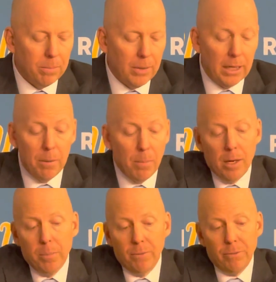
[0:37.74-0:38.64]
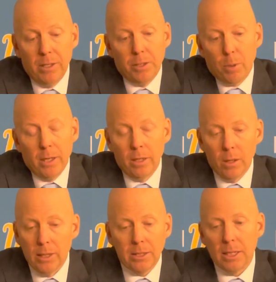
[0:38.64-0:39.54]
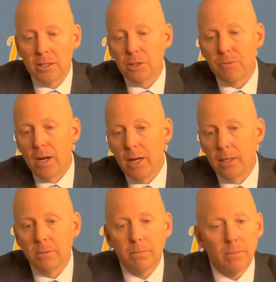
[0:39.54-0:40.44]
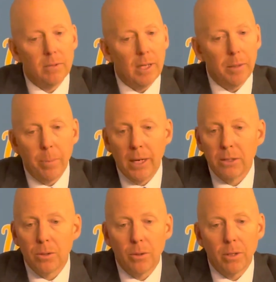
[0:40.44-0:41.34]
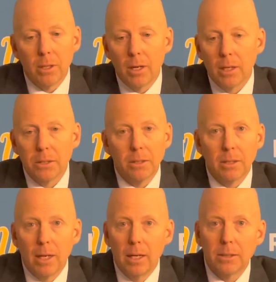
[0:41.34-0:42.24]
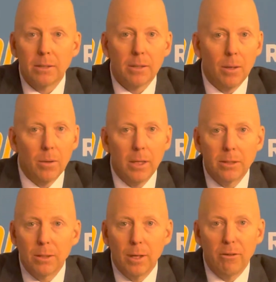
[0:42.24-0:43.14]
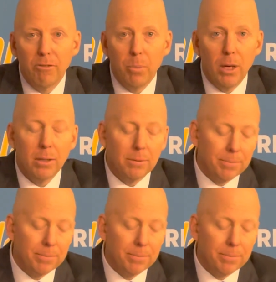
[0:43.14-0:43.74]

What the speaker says: and he might have been, he's probably, he says he's fine. They passed all the concussion tests and all that stuff, but